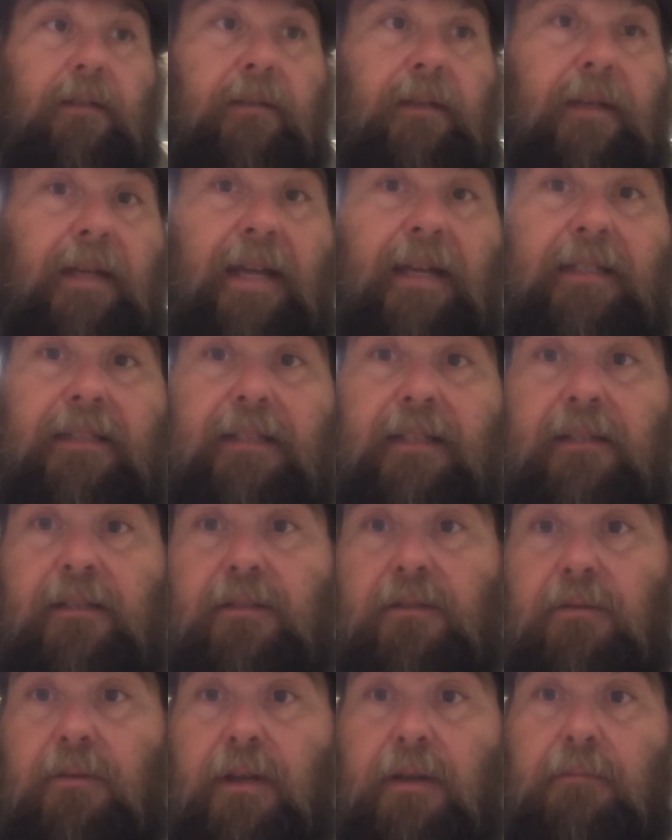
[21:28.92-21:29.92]
access
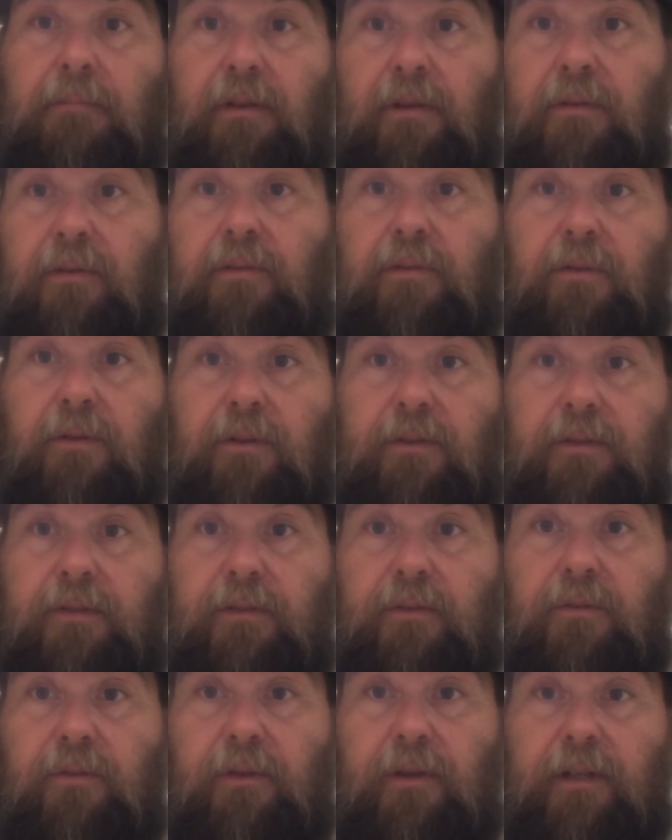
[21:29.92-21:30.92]
to a blowtorch
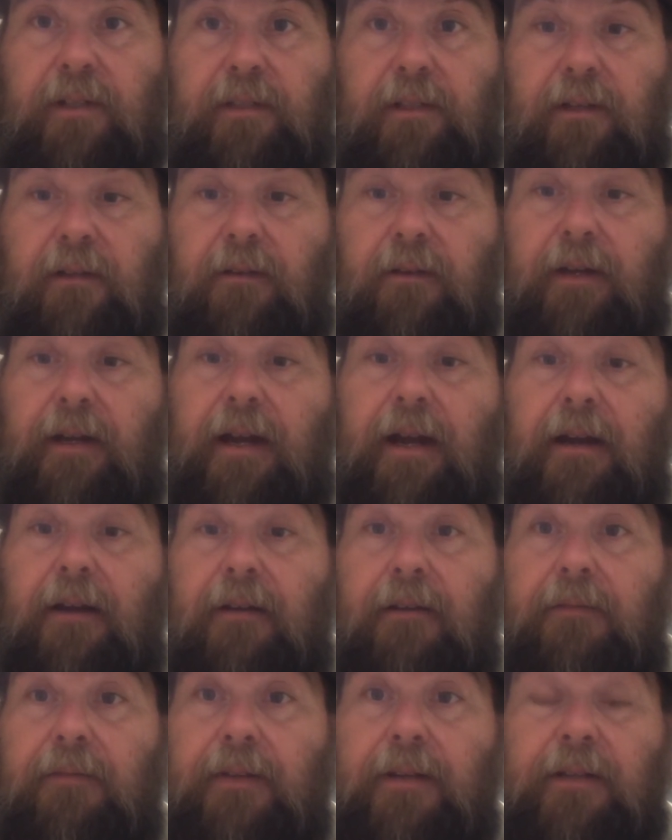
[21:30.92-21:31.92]
or a soldering
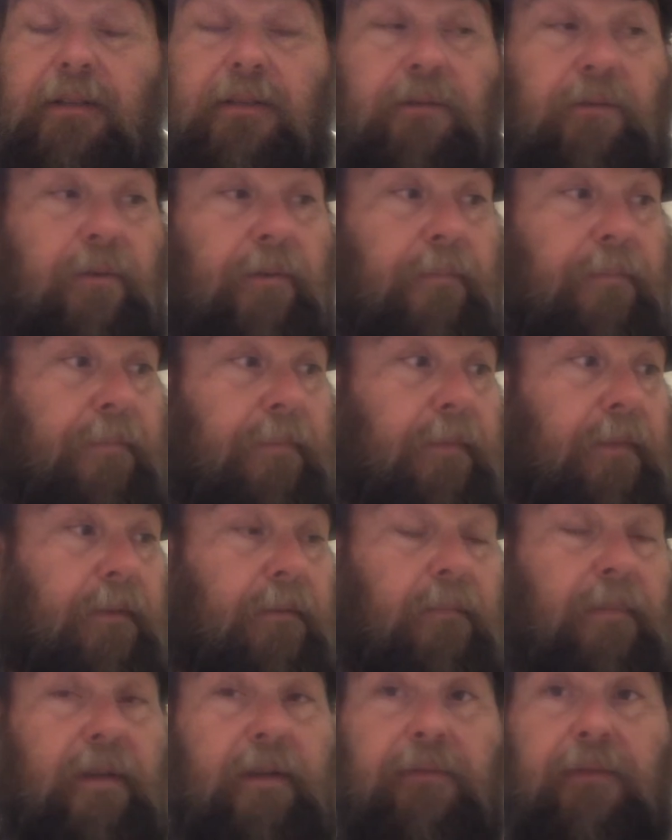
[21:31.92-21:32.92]
iron of any sort.
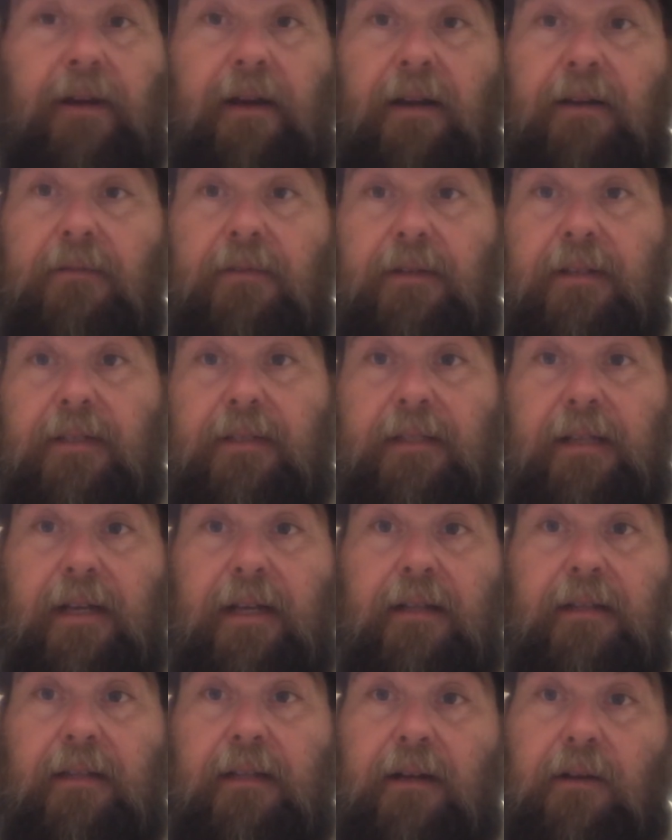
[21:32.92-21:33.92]
But if I ever
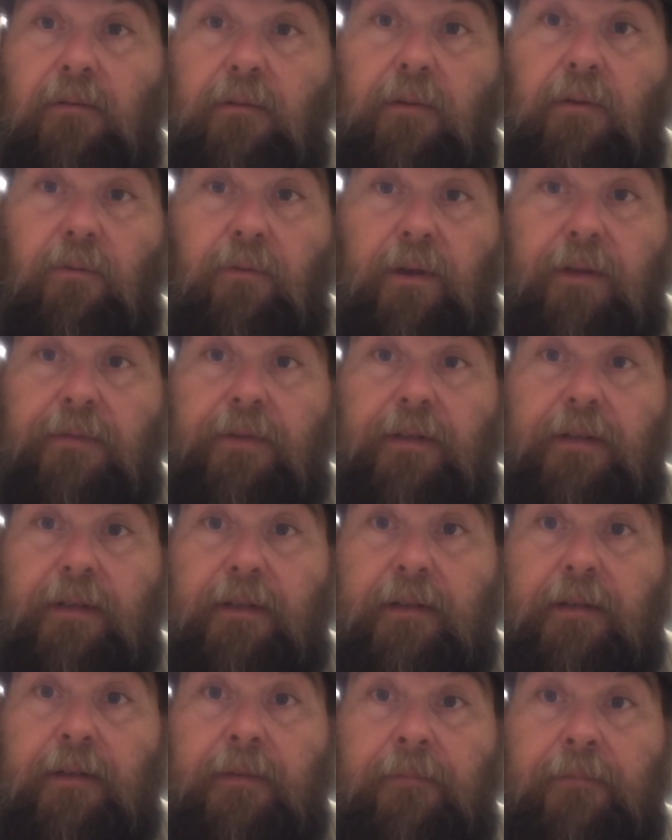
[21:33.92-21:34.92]
decide that I want to rivet
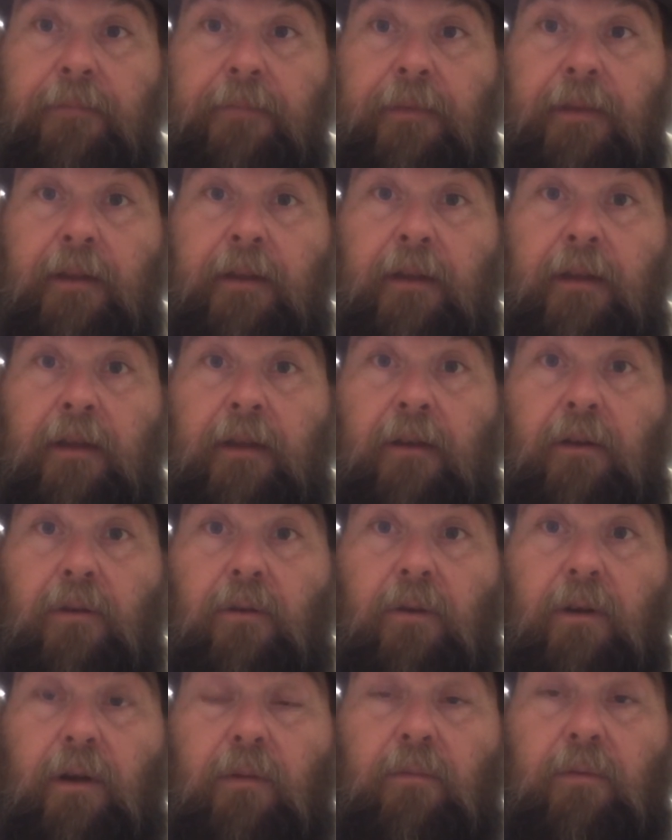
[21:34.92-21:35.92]

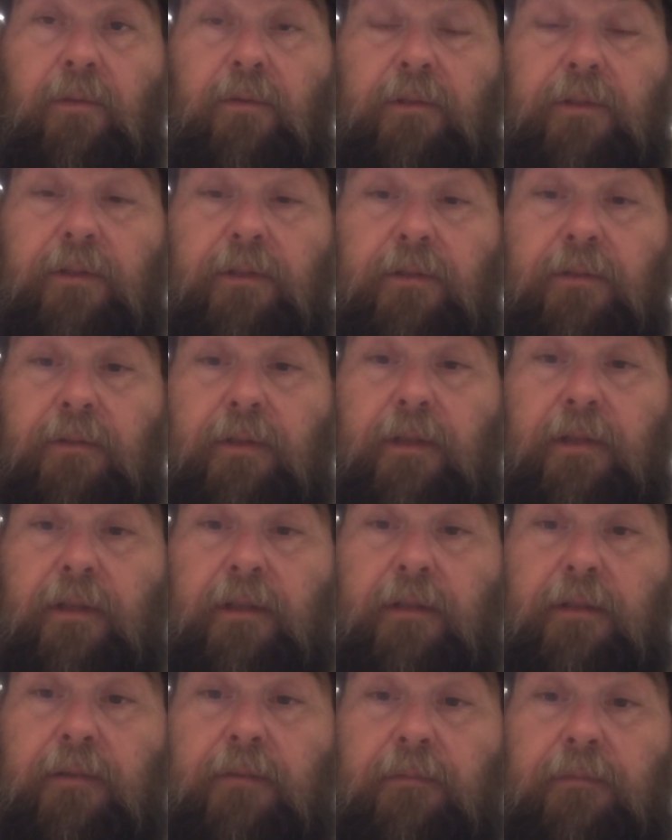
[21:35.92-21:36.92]
or I want
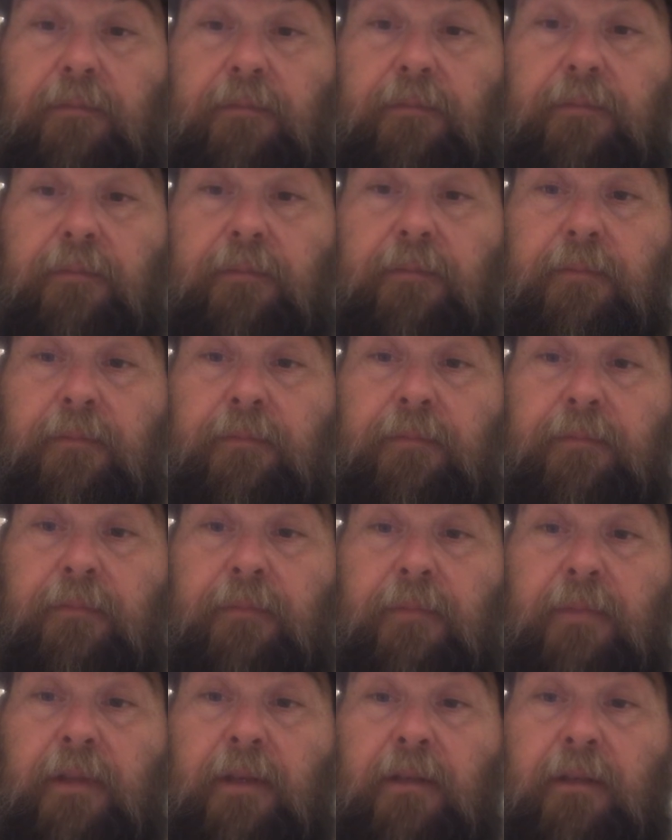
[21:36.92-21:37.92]
to
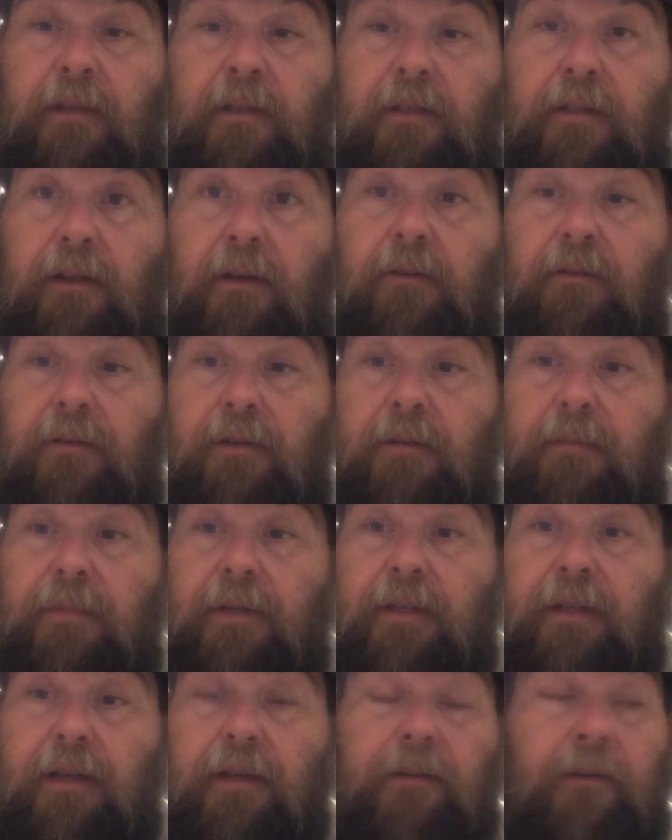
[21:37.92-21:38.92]
solder them
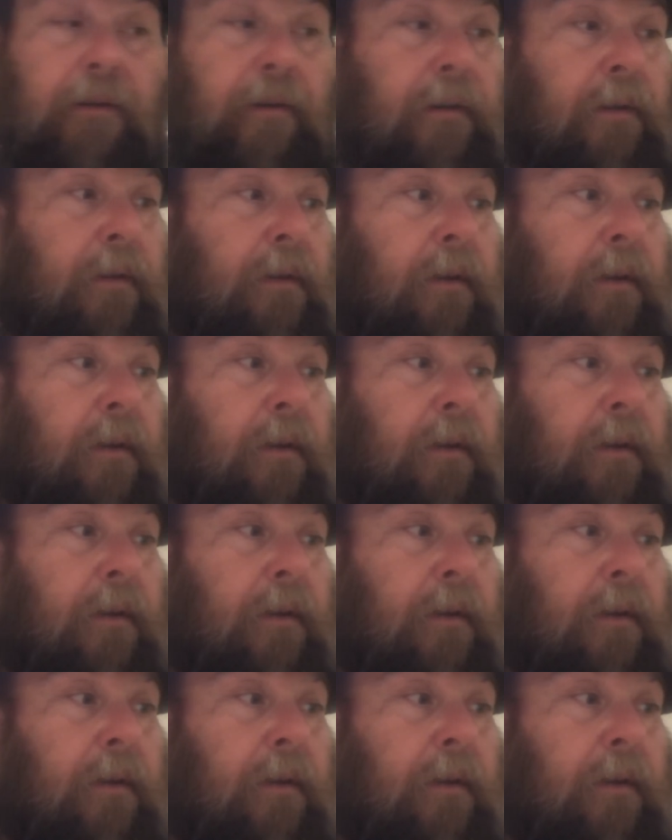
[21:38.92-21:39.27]
together